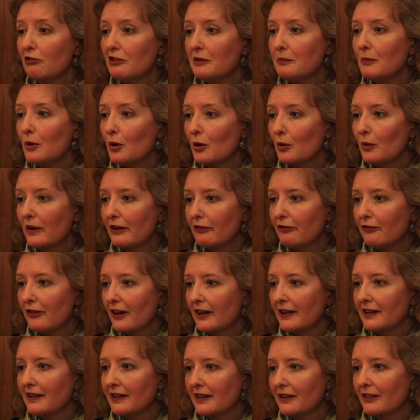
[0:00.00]
and more we're
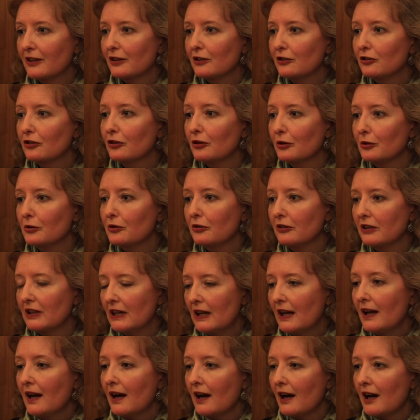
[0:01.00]
finding that children
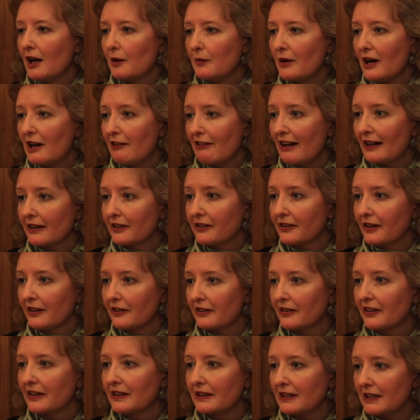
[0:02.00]
are
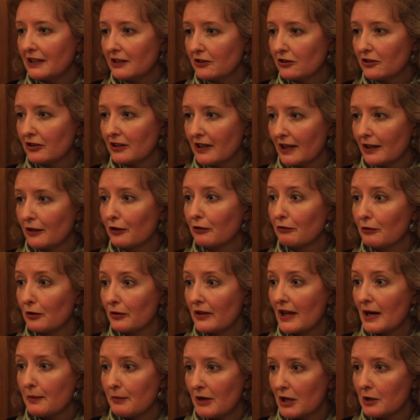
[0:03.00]
accessing the internet
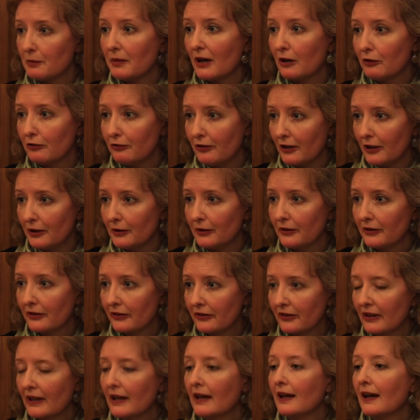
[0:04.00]
through their mobile
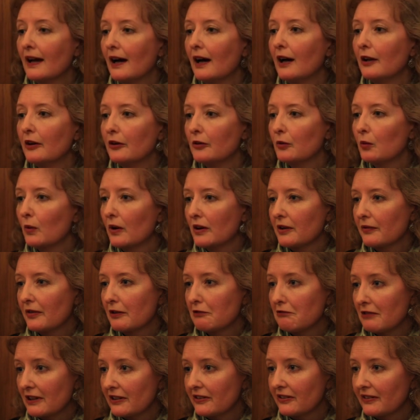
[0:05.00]
phones, and one of
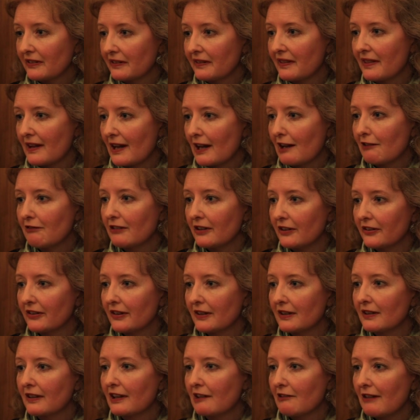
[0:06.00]
the risks there is
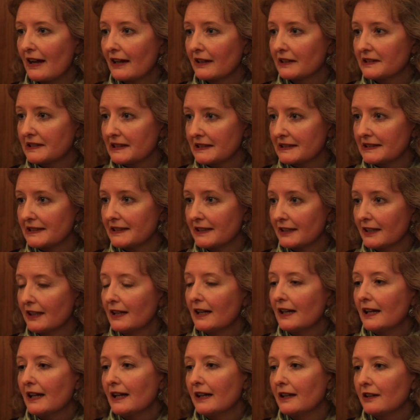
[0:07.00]
that they're accessing
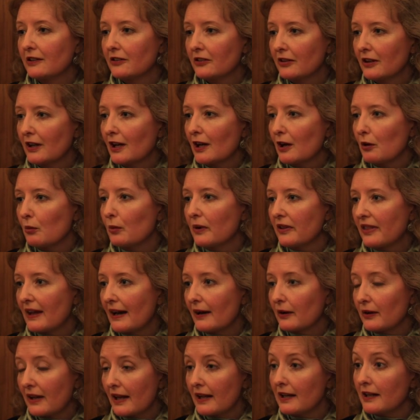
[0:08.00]
it
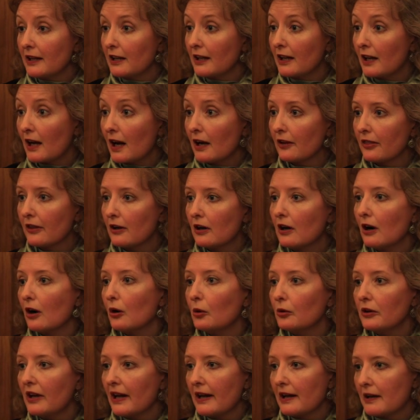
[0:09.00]
without any other
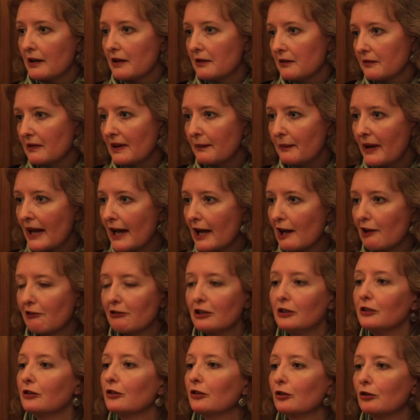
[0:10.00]
older
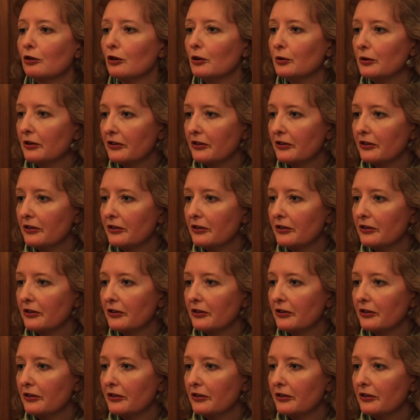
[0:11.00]
parent or older